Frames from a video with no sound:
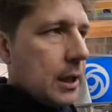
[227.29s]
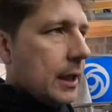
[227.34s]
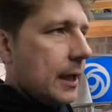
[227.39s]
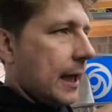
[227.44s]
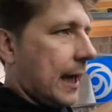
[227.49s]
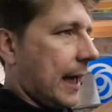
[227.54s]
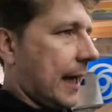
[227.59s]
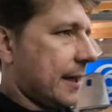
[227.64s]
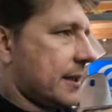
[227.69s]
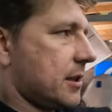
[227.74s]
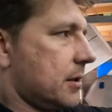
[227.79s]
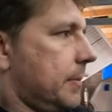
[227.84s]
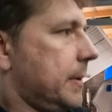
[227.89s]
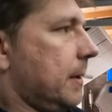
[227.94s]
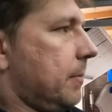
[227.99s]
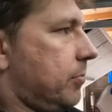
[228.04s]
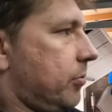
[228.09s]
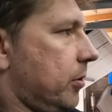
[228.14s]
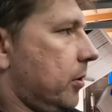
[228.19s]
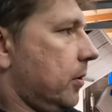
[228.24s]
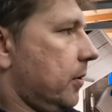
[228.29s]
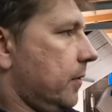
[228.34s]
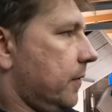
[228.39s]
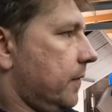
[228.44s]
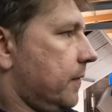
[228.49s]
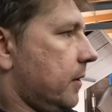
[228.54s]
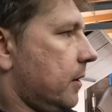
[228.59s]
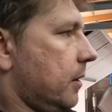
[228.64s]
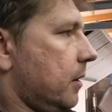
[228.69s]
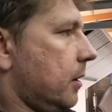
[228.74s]
It has to be
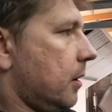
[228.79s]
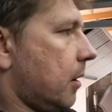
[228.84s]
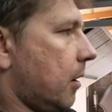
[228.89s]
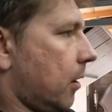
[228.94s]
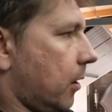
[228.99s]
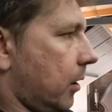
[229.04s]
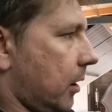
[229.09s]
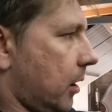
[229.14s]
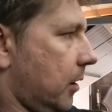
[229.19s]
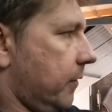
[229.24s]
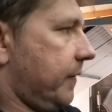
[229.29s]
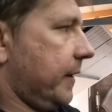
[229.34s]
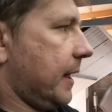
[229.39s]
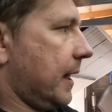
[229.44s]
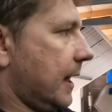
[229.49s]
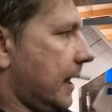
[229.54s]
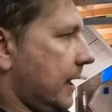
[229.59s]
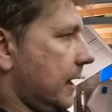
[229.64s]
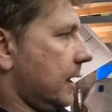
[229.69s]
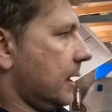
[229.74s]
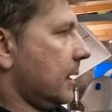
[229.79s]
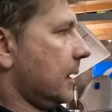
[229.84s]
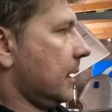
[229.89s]
approved on an IVA.